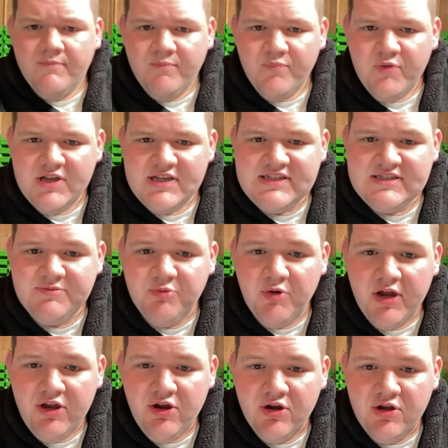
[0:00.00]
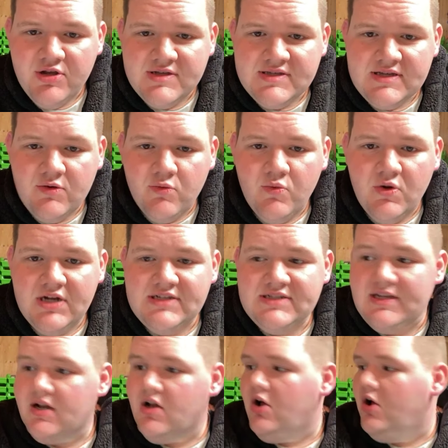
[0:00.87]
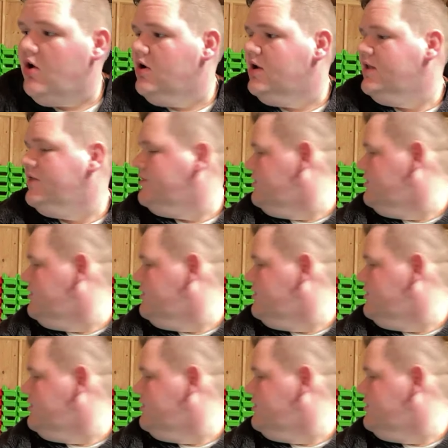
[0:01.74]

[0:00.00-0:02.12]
This spray you're using, what is it called?